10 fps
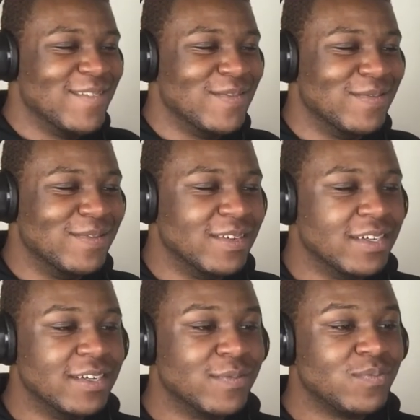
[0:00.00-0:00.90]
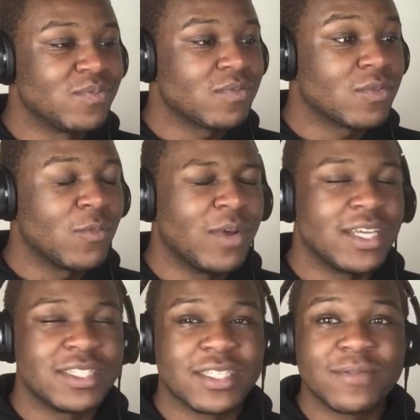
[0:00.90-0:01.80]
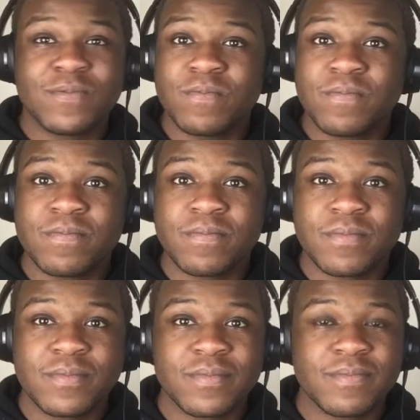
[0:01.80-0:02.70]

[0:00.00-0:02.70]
It was silent except for one sound.